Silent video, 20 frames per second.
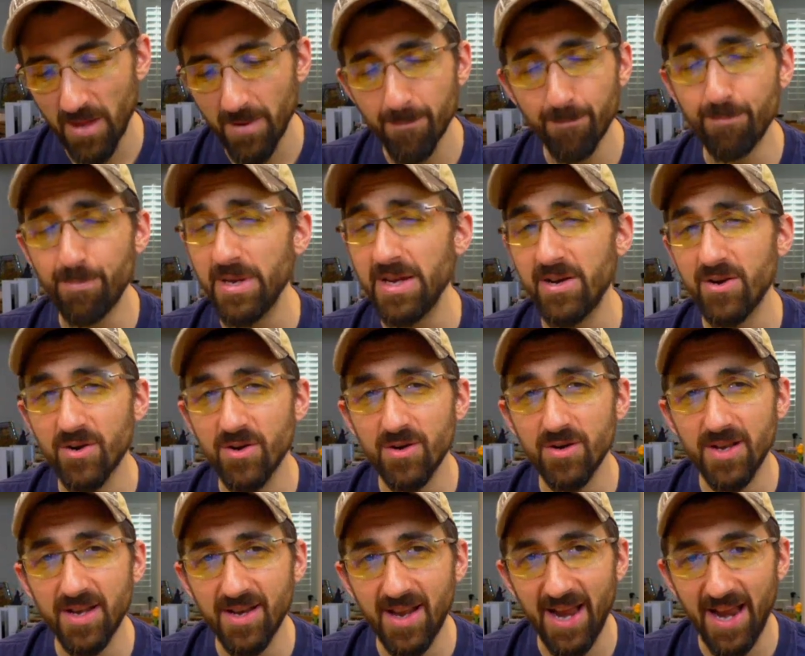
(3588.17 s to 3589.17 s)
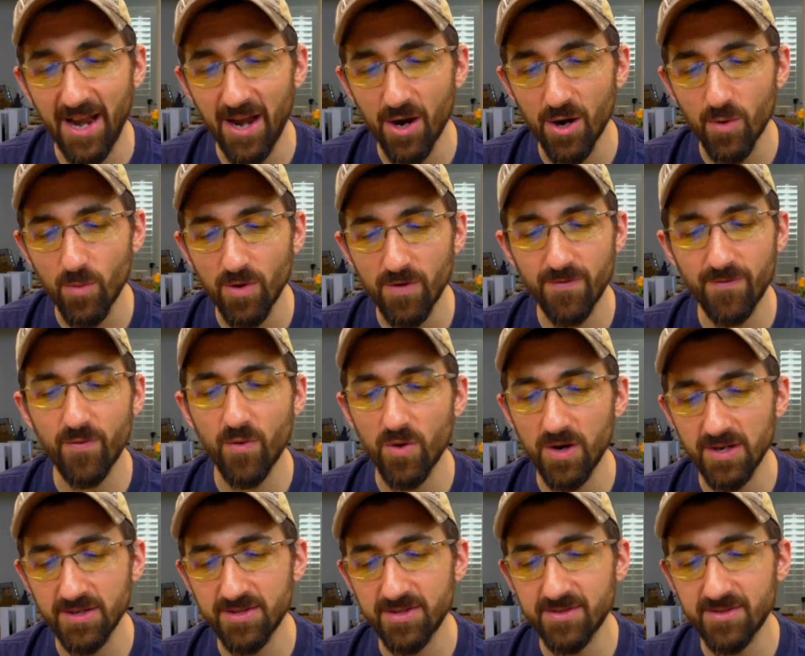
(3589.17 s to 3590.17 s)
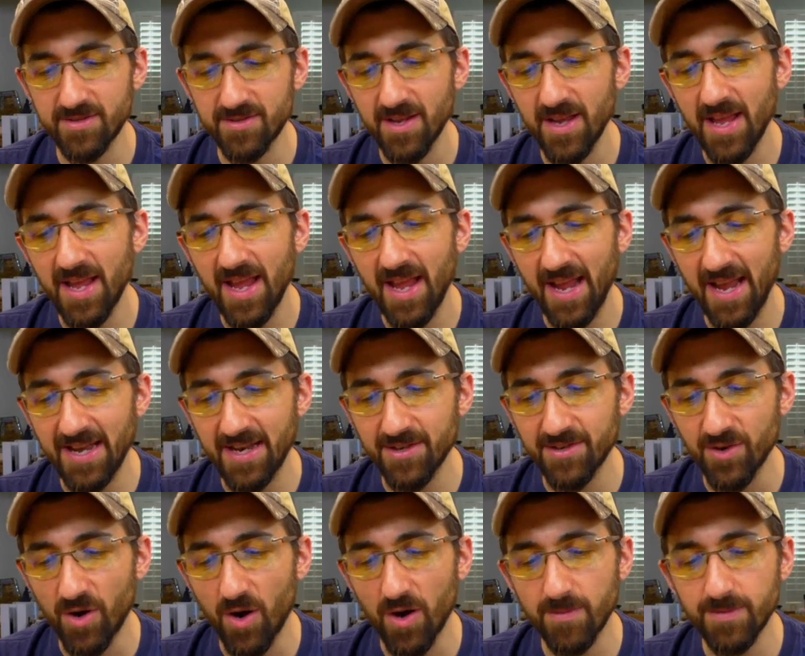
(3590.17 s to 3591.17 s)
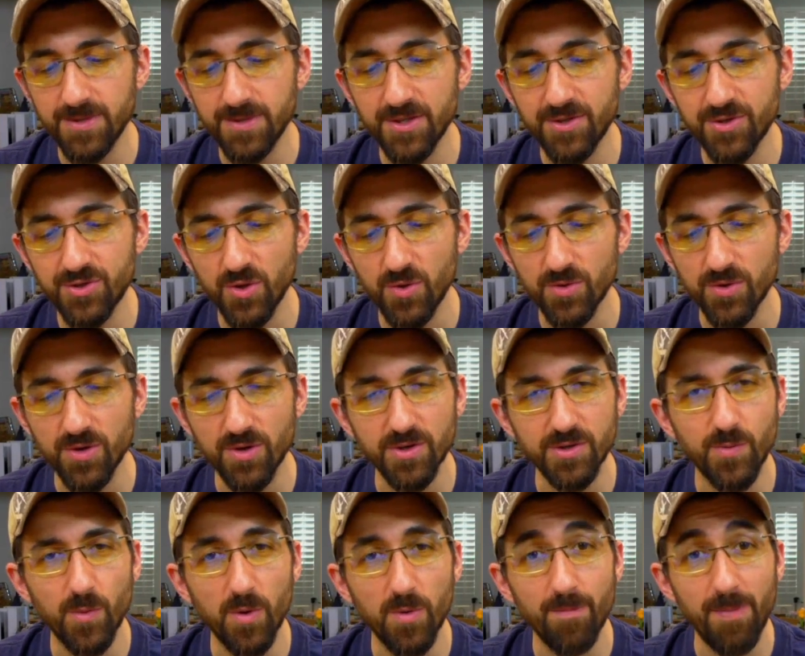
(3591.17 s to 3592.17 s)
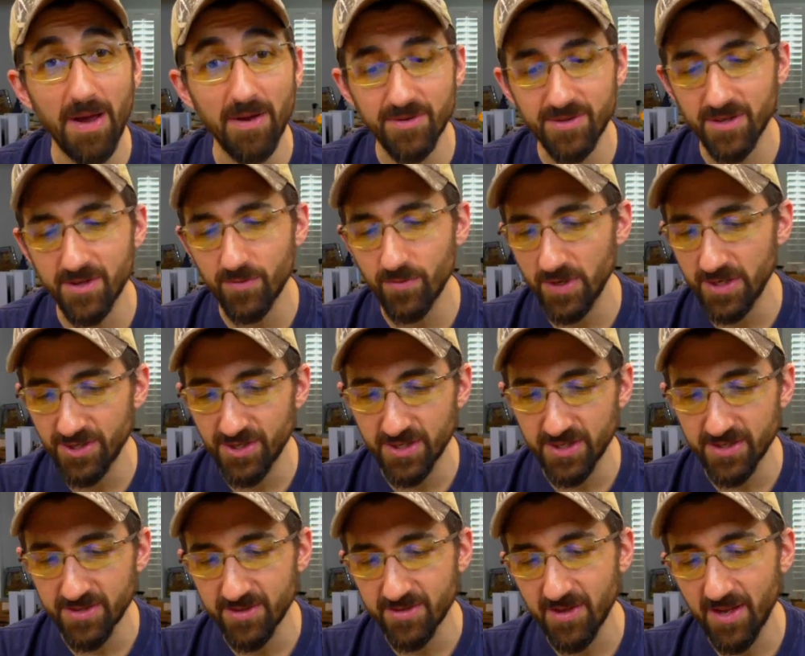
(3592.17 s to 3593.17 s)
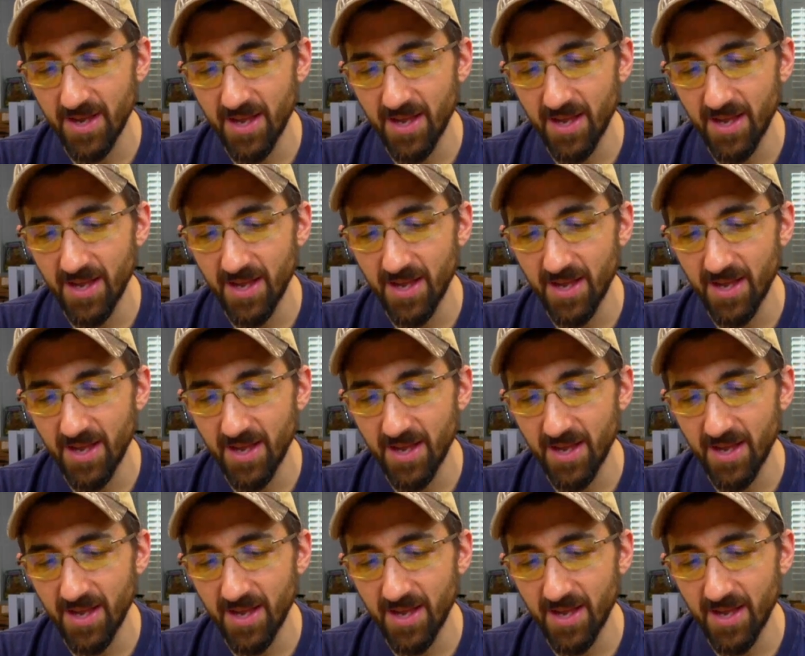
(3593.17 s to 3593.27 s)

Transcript: Beard and hair were forests, and his arms and shoulders were mountain ridges,